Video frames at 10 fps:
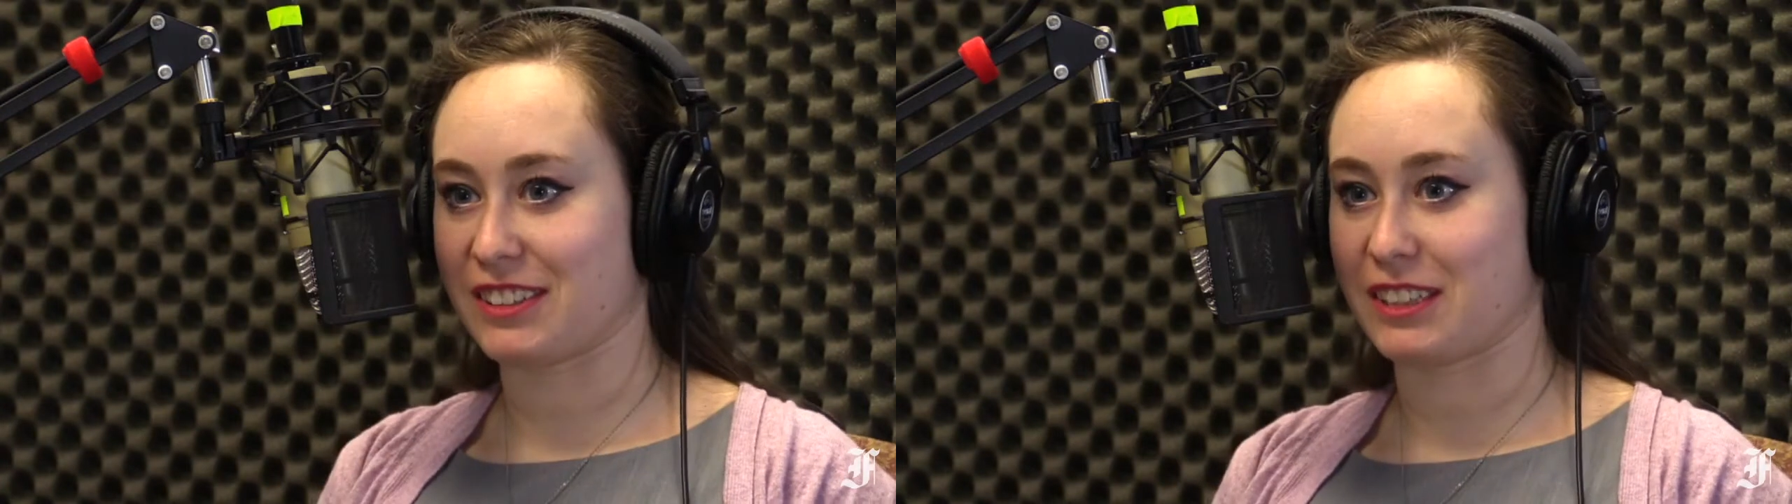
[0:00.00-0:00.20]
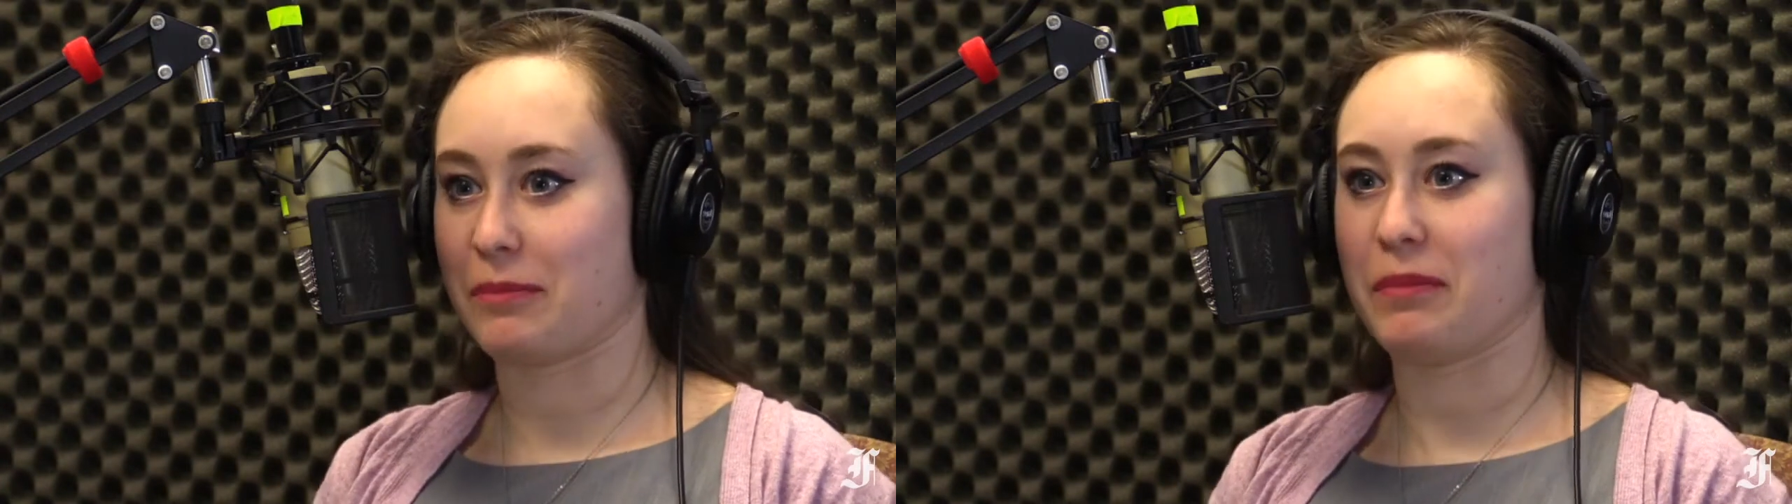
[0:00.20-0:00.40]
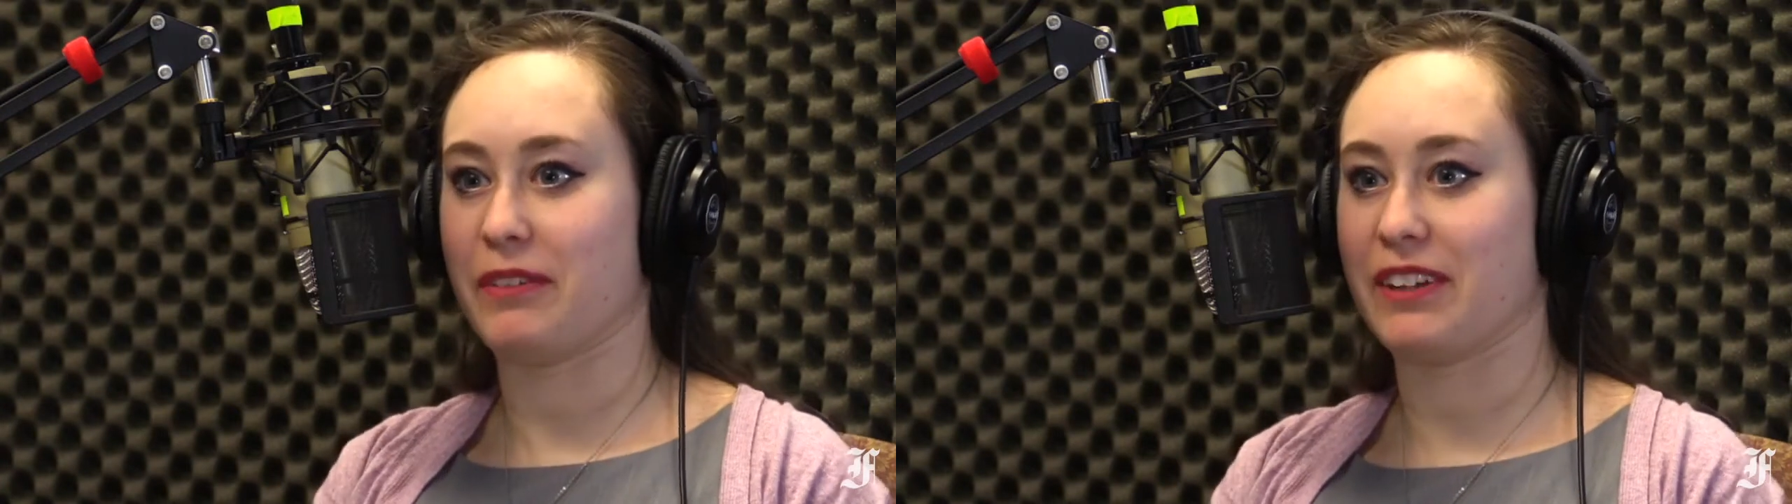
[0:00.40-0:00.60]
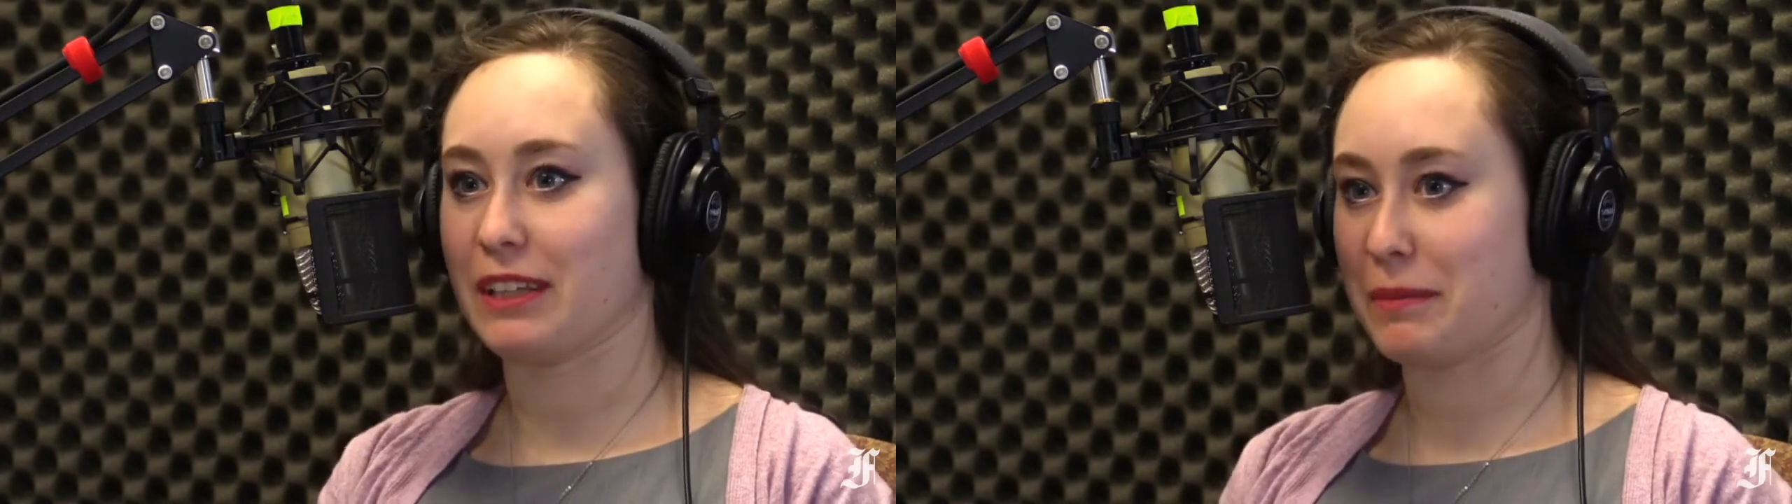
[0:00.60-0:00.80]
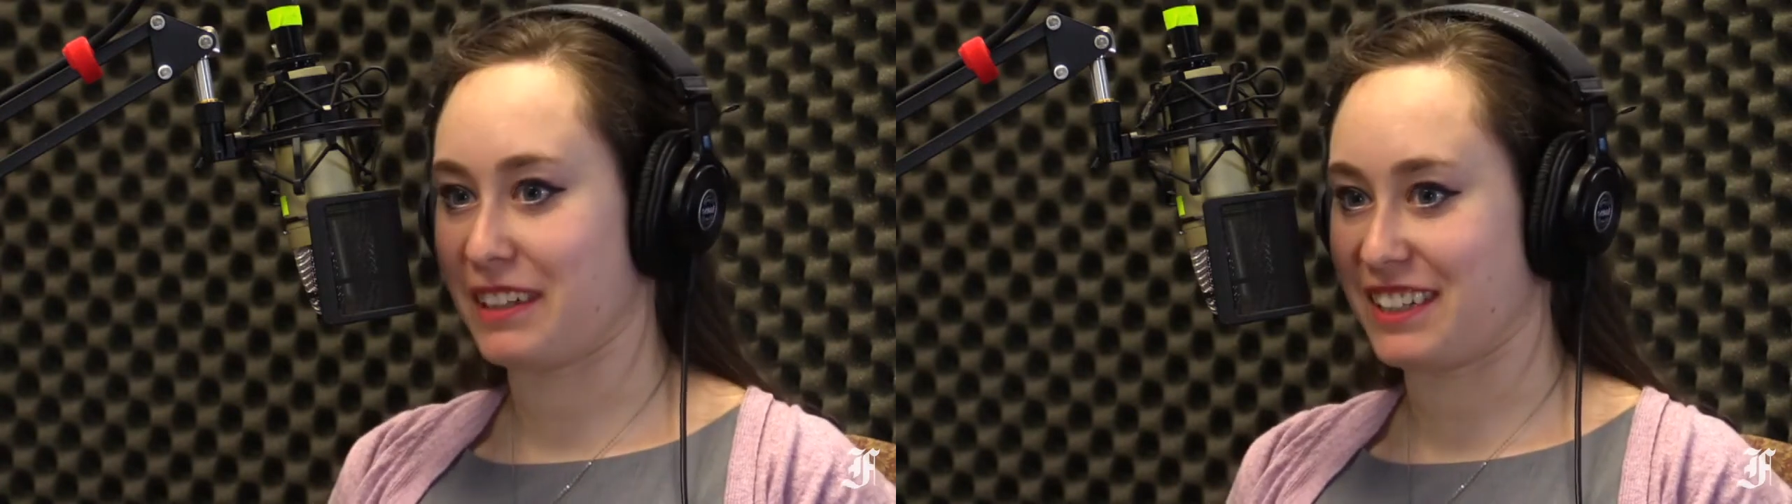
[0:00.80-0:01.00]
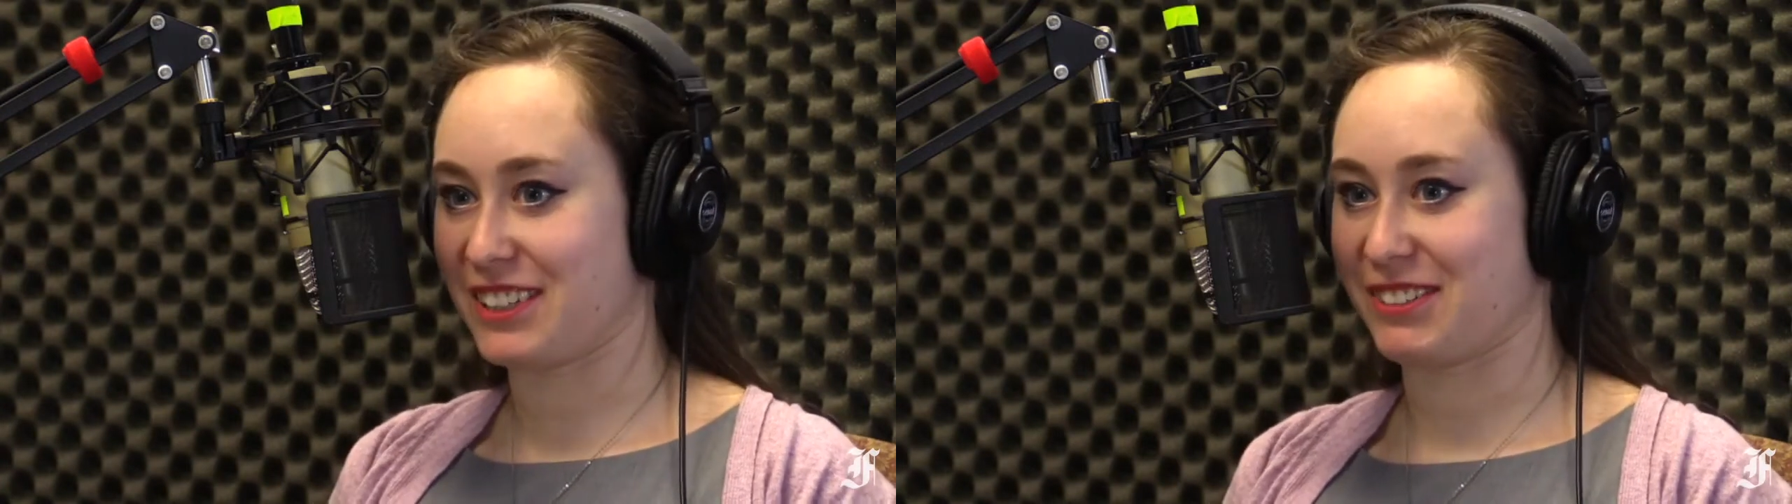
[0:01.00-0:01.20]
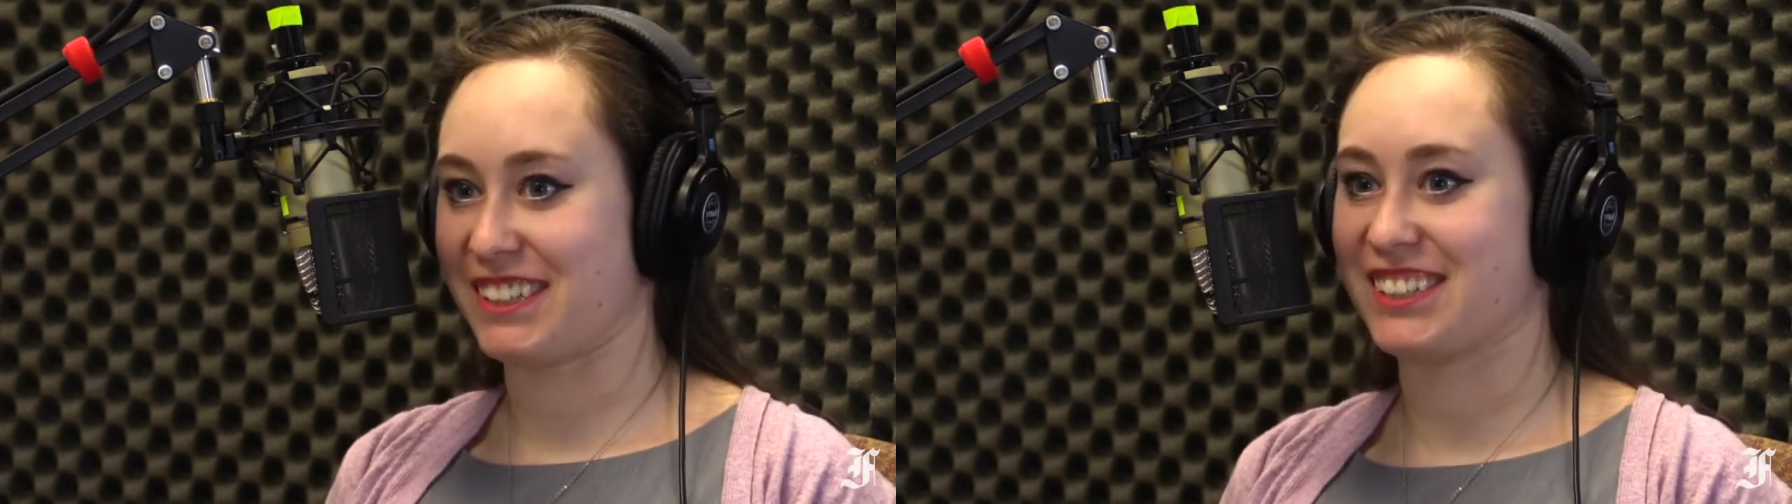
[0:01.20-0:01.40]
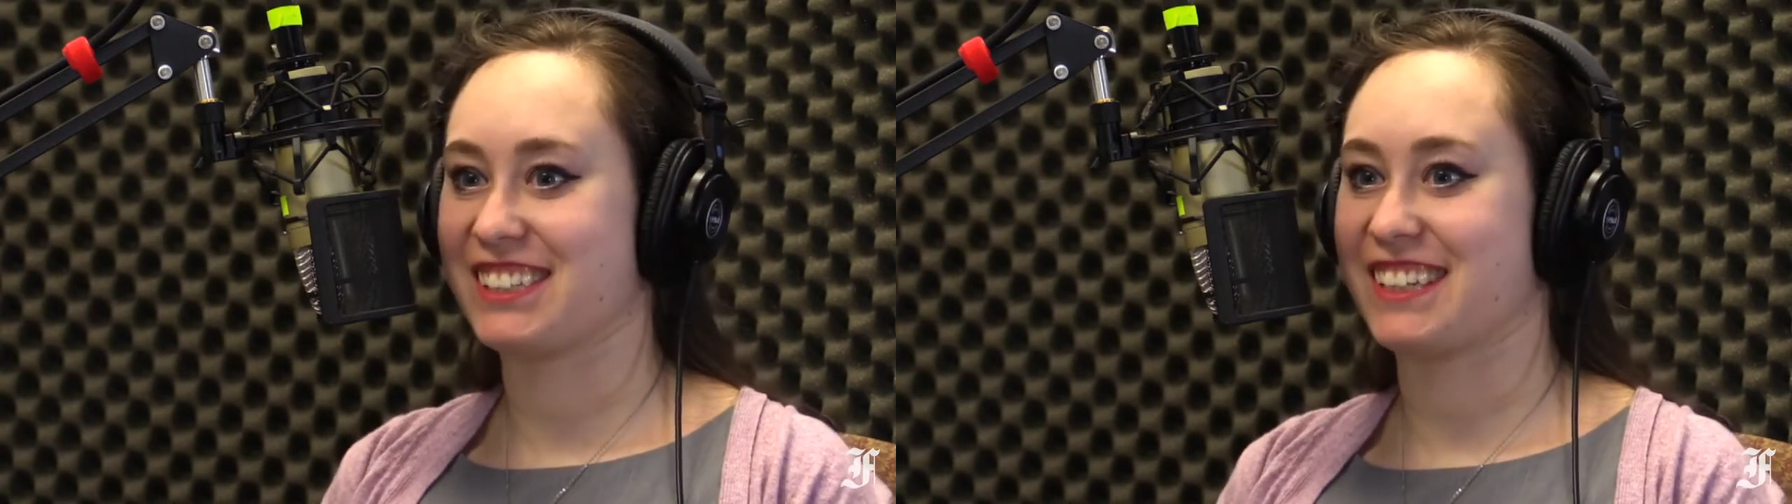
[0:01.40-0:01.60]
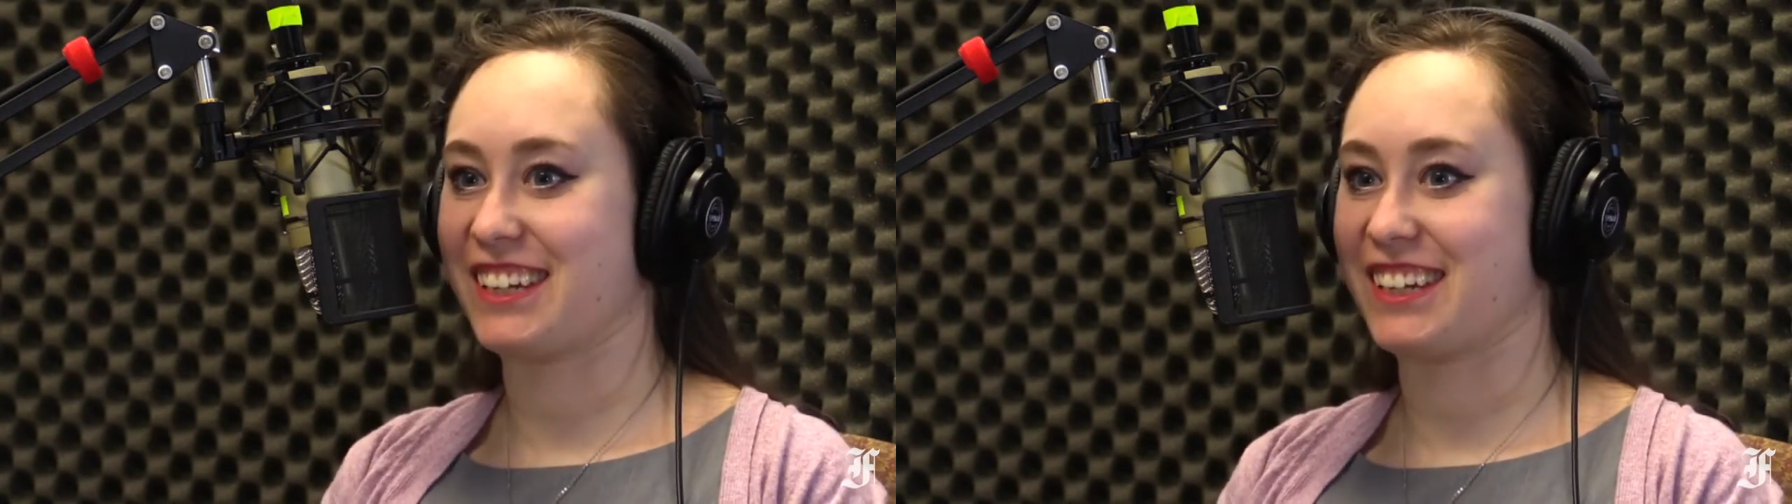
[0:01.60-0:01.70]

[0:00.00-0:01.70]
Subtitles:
some availability shortages,